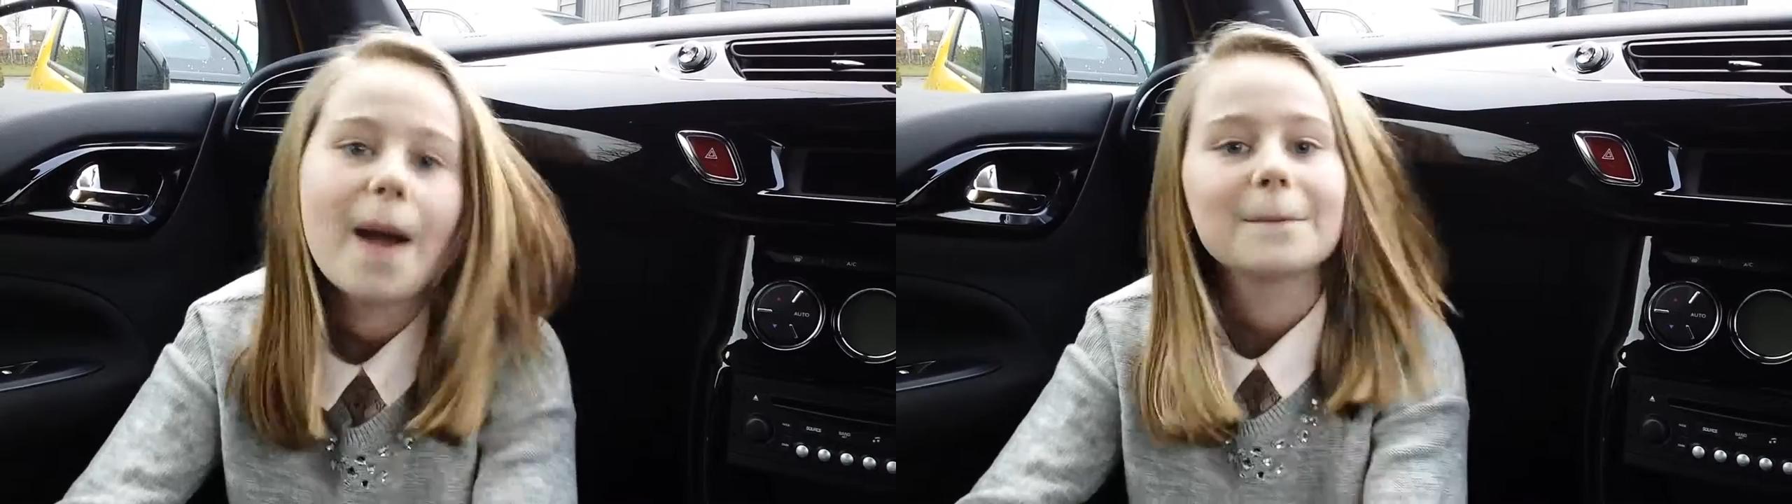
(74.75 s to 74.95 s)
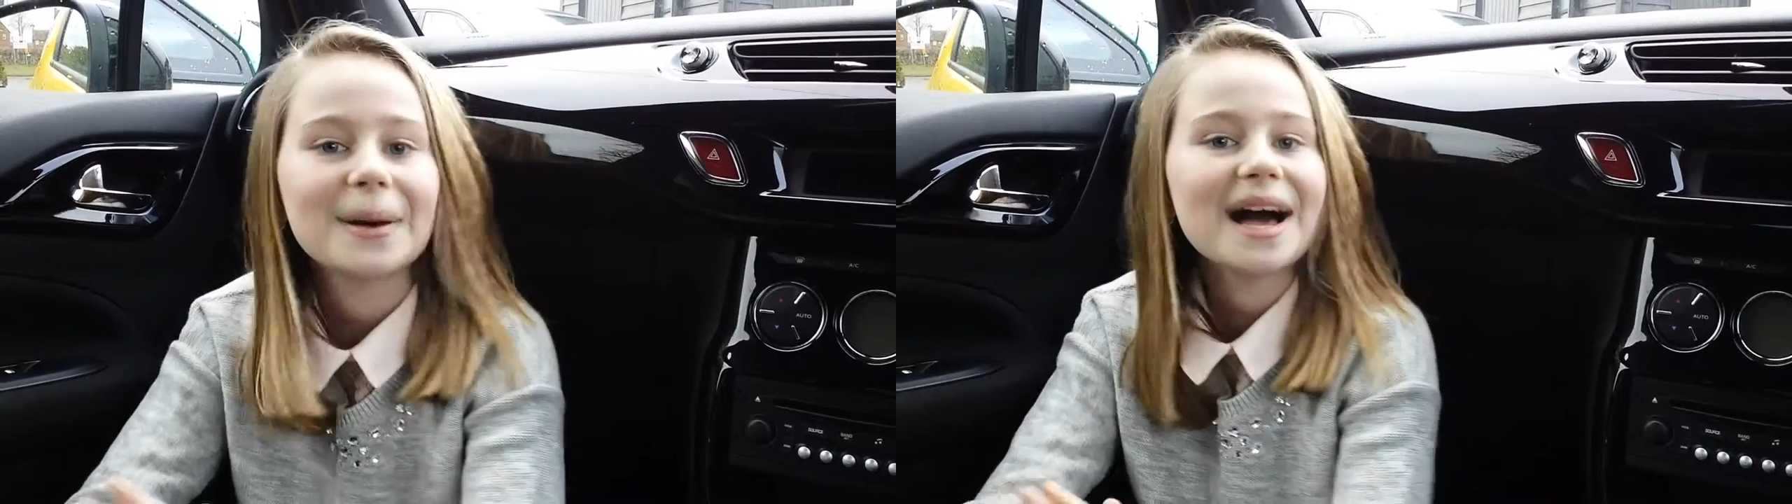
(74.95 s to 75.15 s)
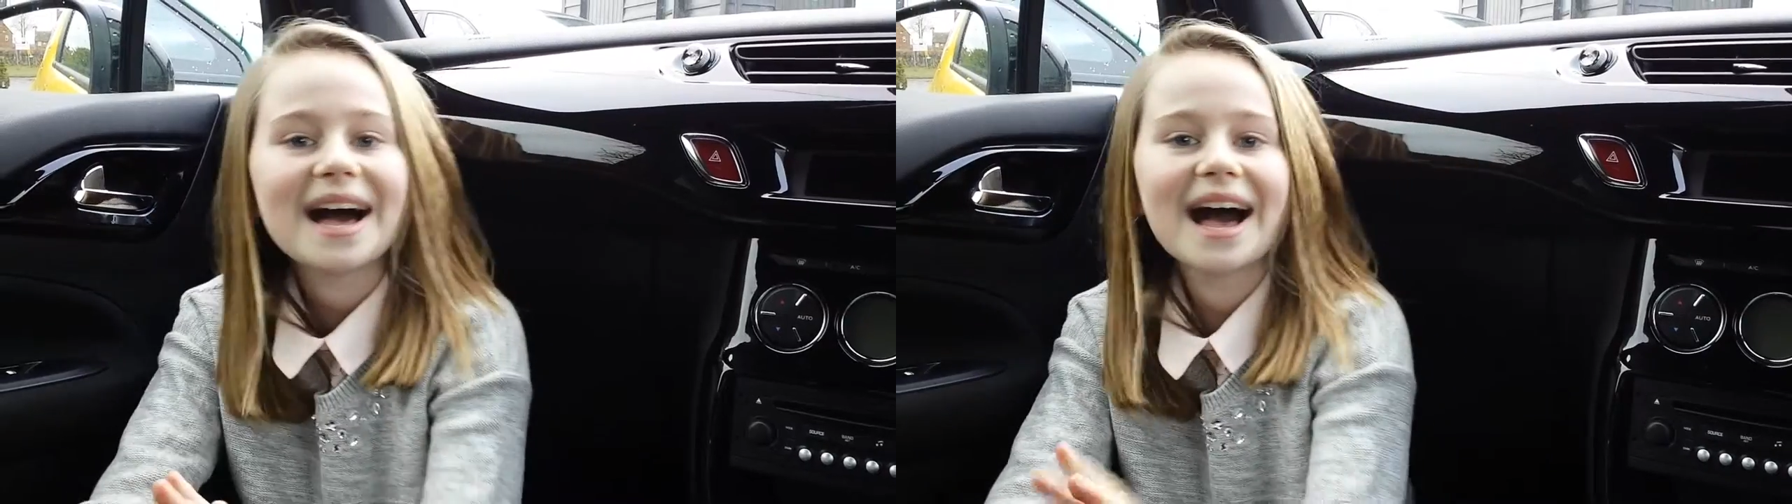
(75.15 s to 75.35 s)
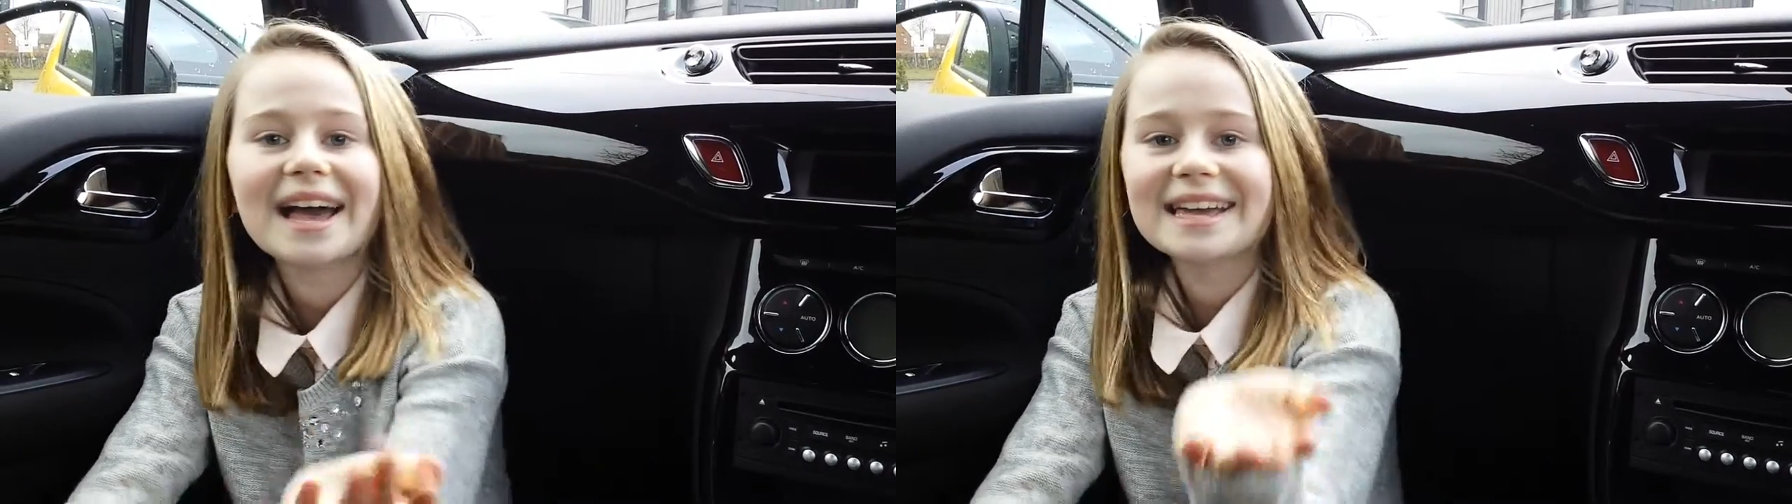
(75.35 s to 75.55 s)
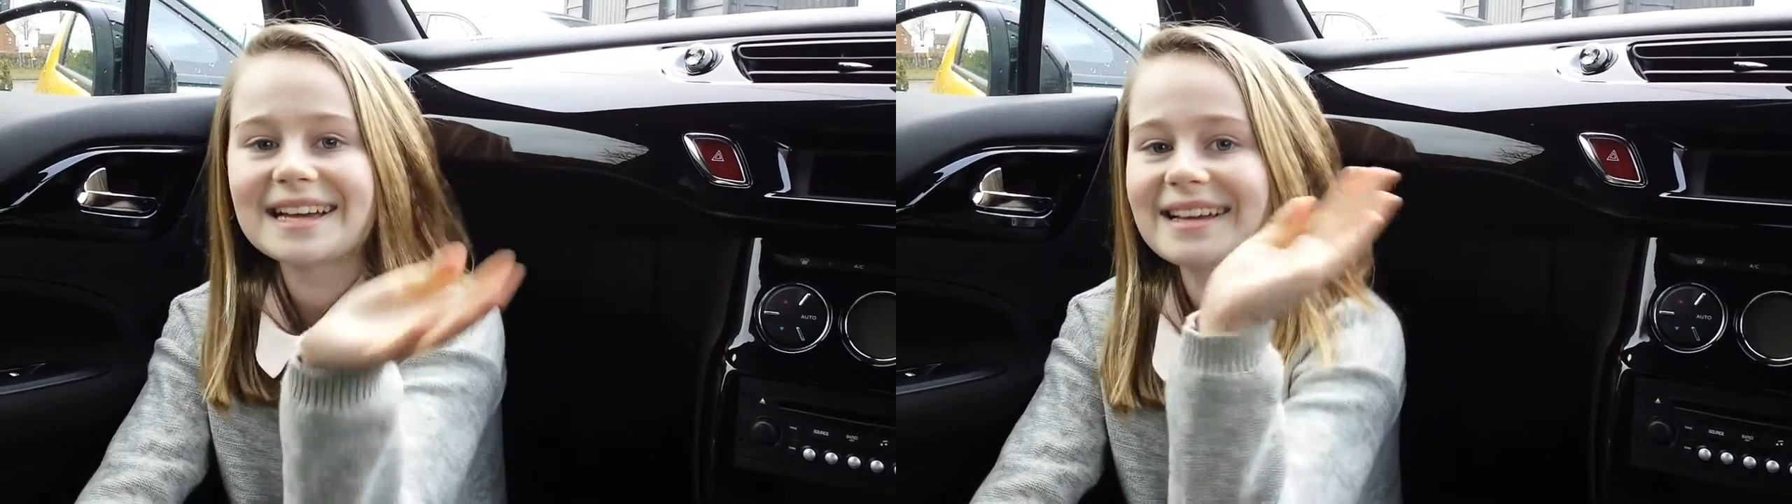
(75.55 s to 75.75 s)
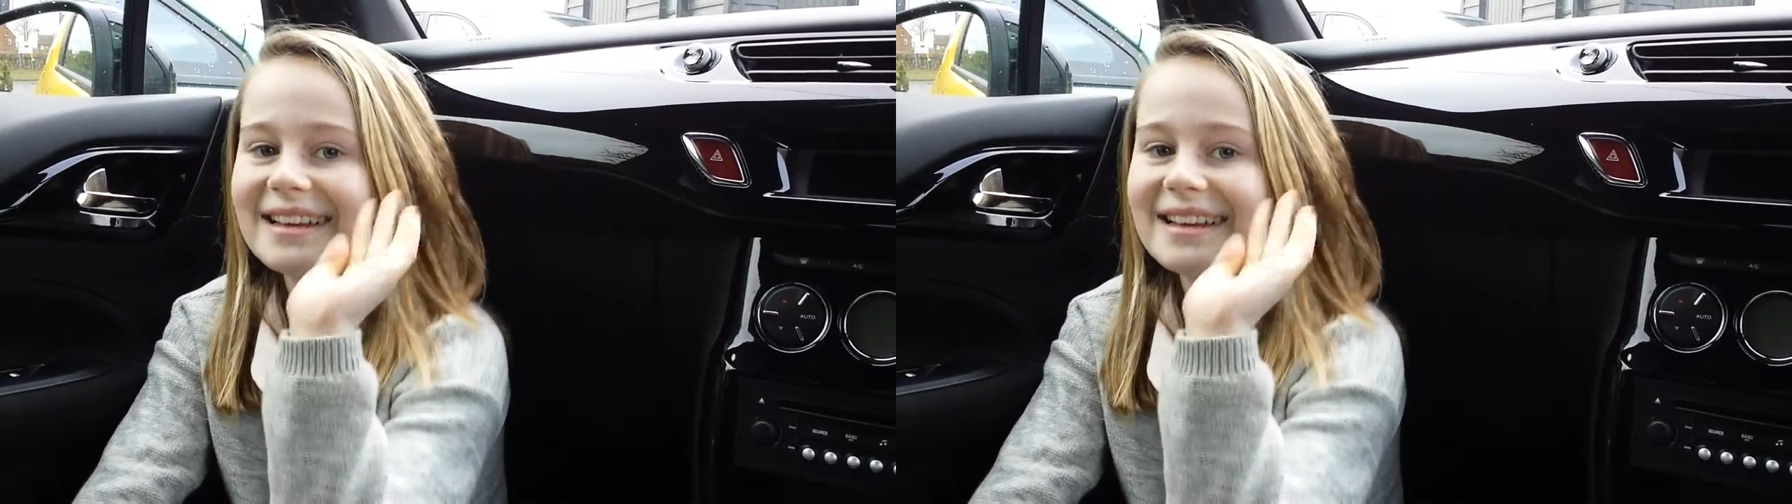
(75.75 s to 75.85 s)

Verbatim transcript: bye!